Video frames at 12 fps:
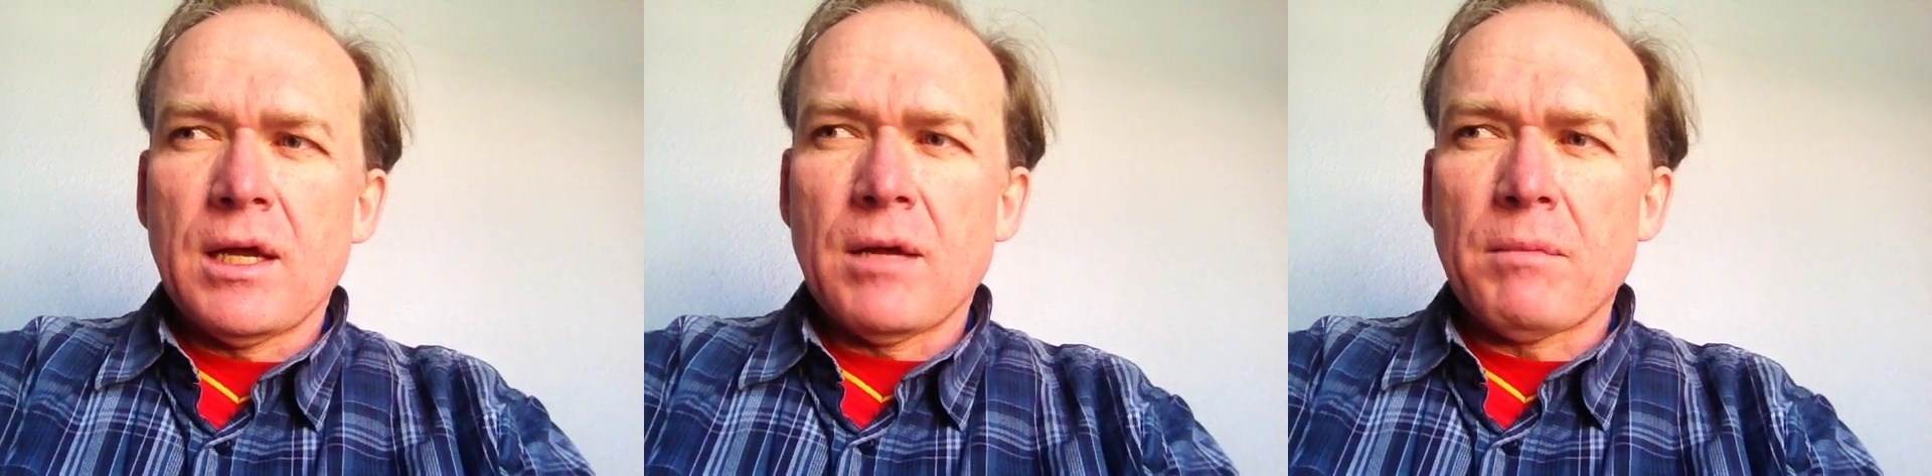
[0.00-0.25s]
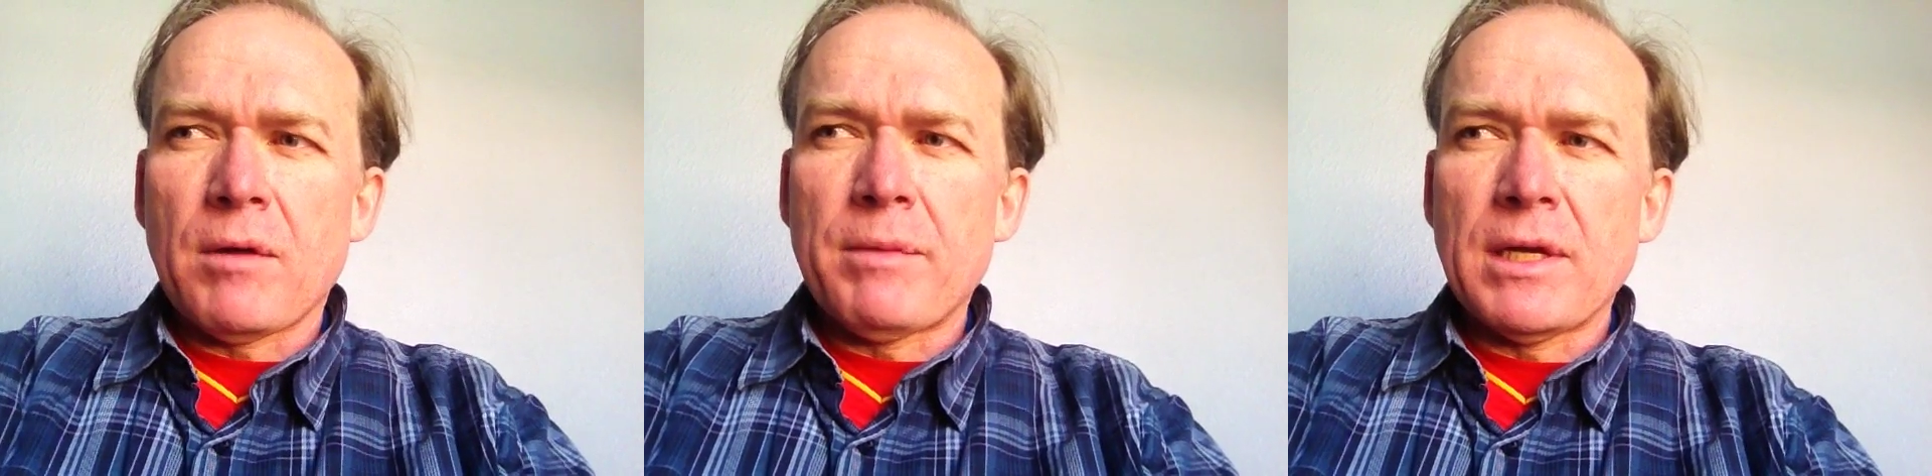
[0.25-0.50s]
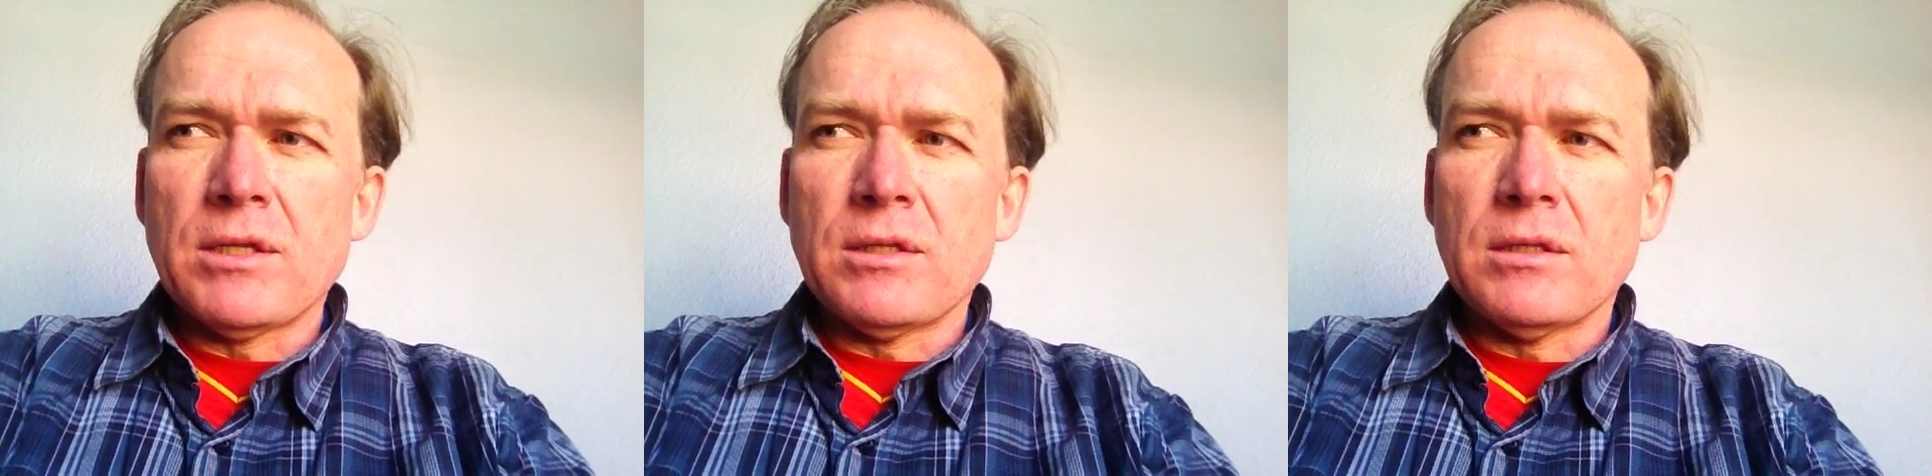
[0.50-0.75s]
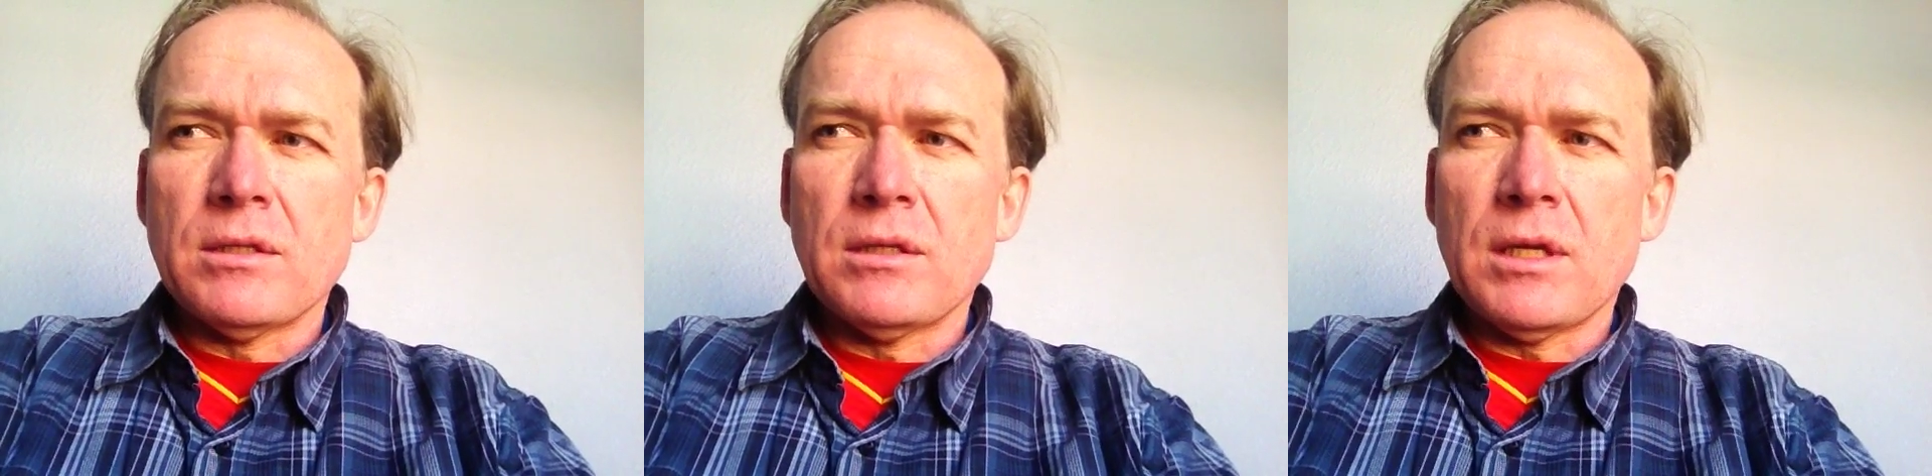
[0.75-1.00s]
Um, I've
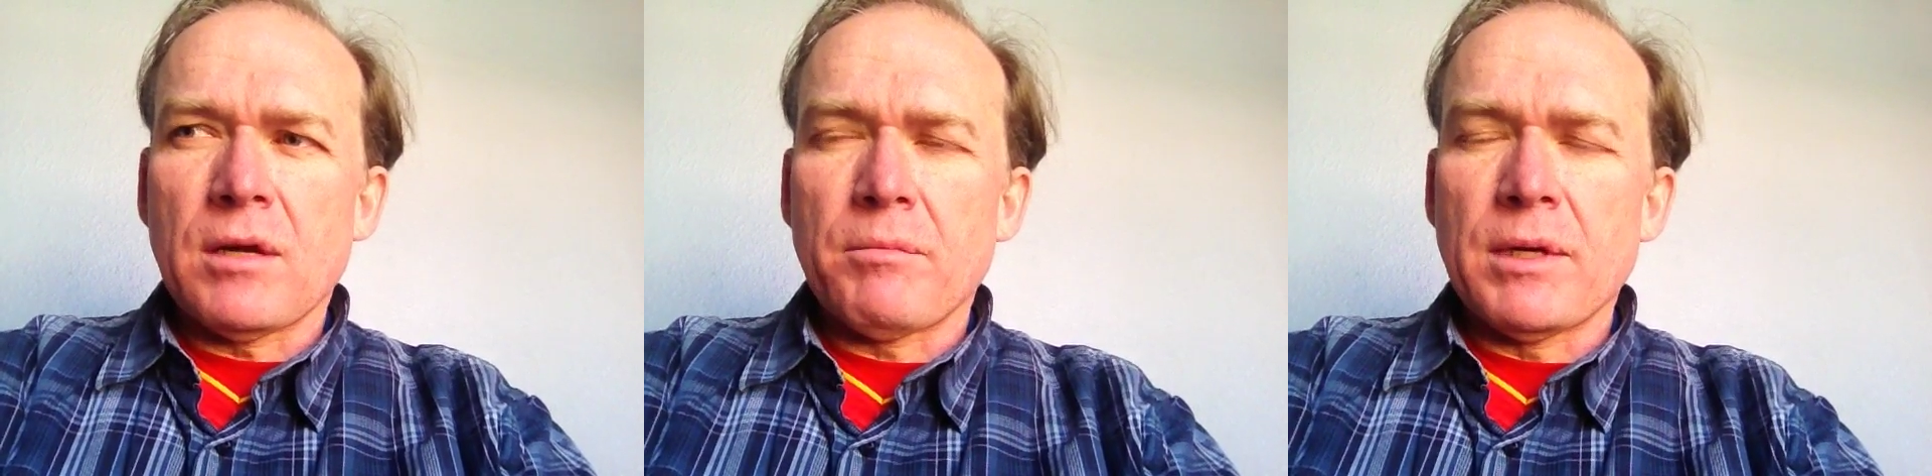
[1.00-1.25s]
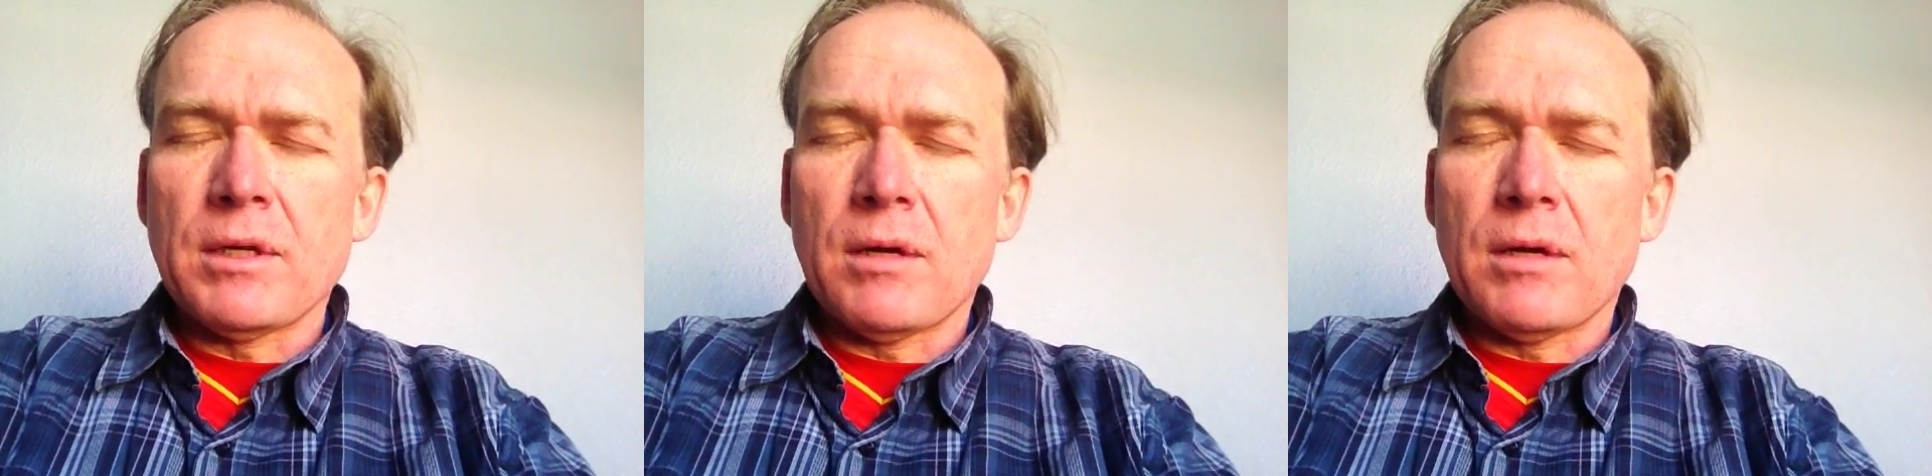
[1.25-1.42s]
been, yeah, been,